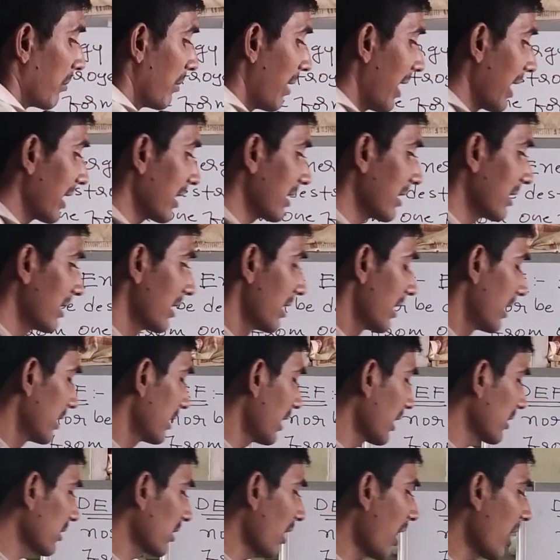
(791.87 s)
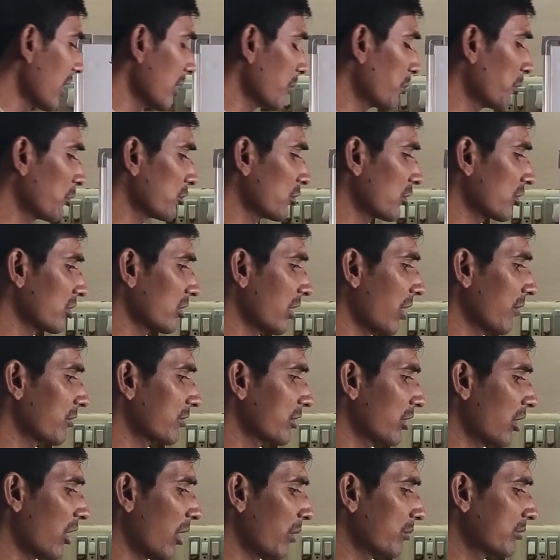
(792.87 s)
But the third position
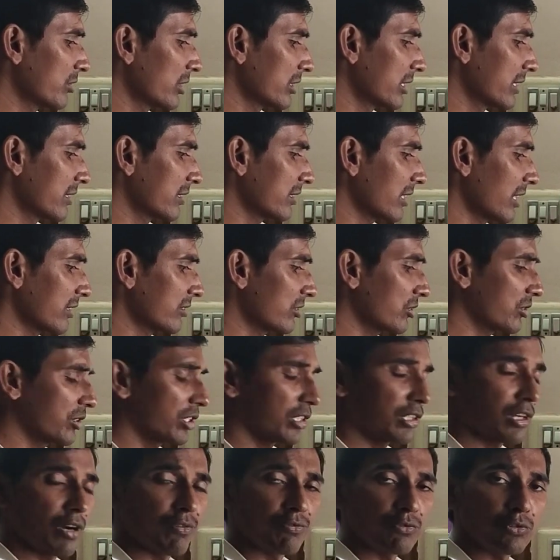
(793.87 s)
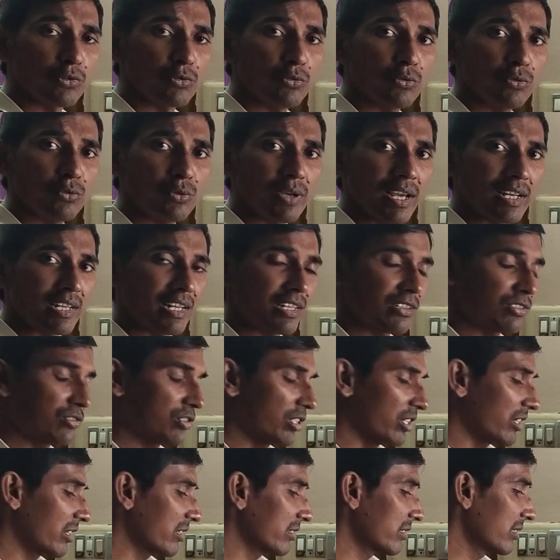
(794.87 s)
of the object is consisting of two
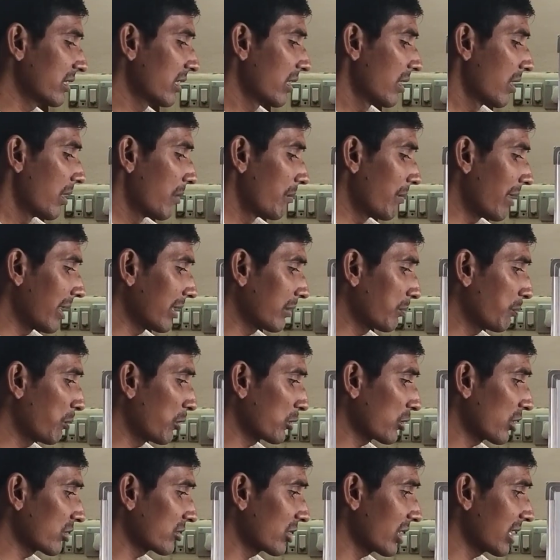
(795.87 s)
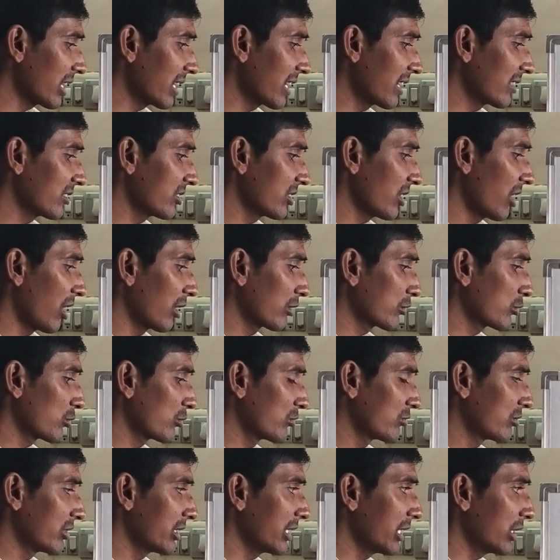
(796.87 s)
energies, but potential energy
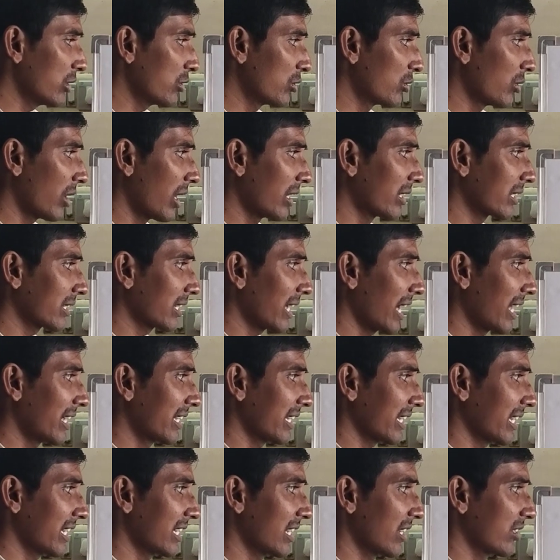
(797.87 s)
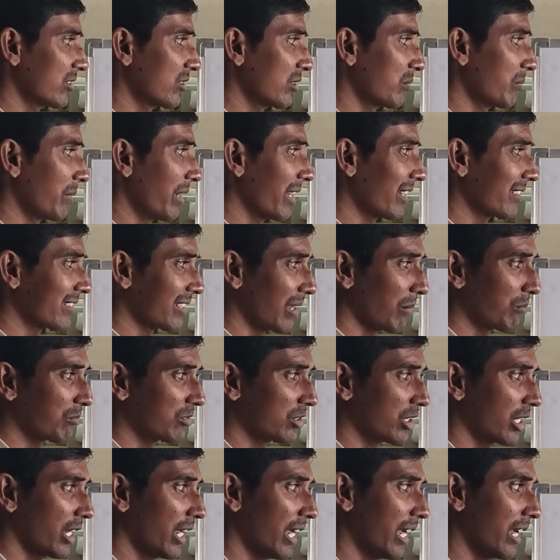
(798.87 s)
also 0 and the kinetic energy means
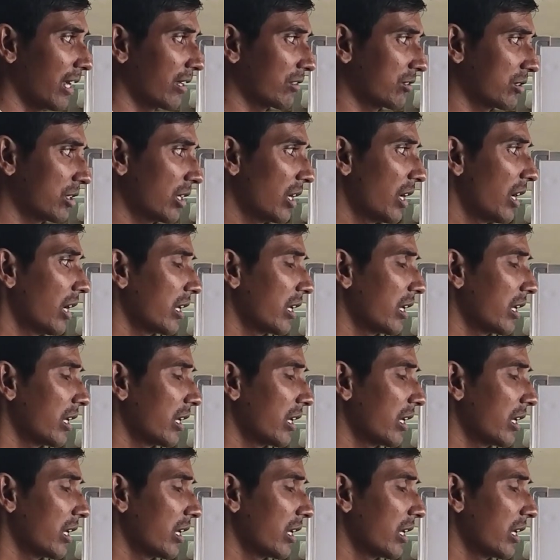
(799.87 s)
mgh.